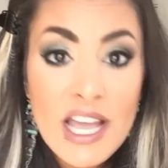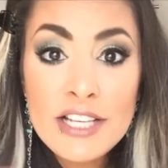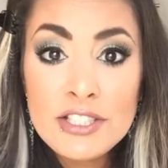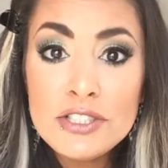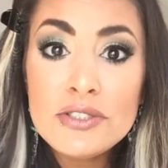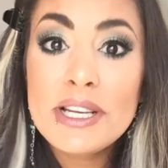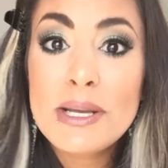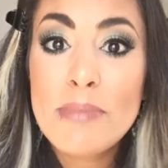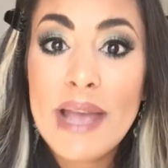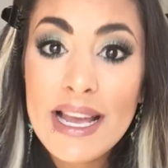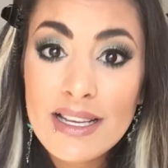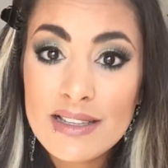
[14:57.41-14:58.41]
I should do like a
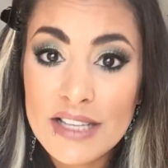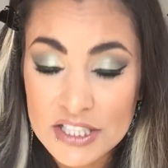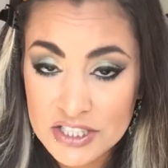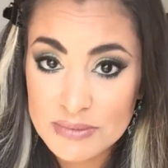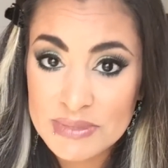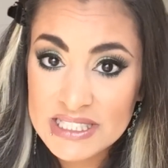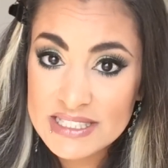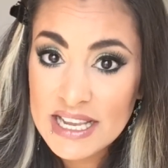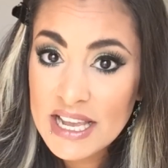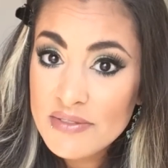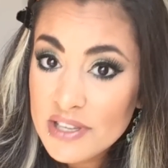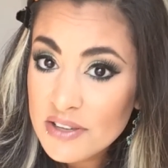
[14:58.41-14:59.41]
bag collection because I
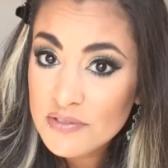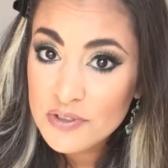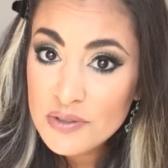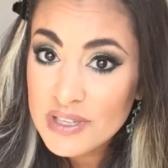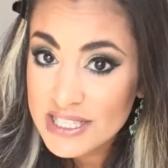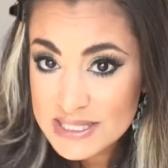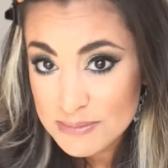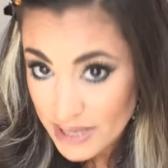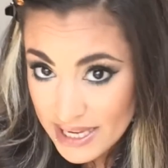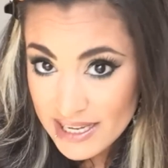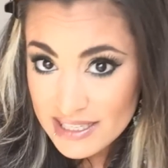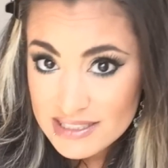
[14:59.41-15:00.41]
have like a few nice
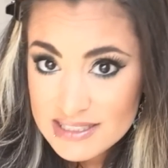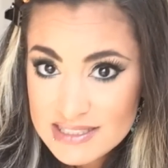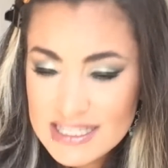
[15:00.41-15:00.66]
bags.